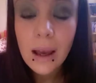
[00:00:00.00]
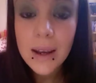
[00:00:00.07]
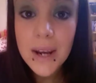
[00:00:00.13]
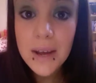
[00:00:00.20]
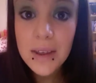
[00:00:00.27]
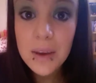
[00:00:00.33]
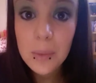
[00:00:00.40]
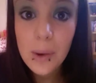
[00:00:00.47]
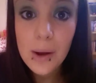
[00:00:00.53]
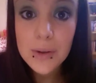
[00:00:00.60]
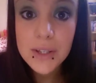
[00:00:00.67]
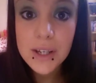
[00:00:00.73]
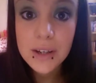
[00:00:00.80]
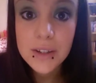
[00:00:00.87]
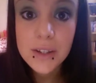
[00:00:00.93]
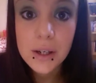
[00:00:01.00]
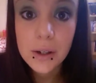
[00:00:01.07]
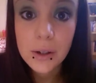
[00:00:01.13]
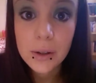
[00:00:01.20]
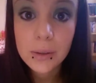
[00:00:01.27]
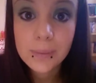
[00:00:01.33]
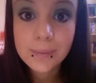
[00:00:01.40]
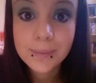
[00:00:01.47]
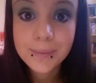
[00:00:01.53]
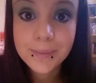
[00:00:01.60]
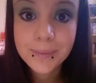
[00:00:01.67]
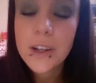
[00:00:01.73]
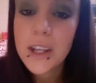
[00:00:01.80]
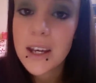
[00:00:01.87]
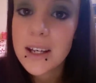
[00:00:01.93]
And now that brow's done too.
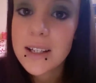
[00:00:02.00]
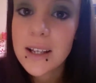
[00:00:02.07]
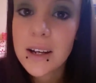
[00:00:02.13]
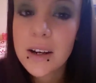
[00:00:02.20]
For this,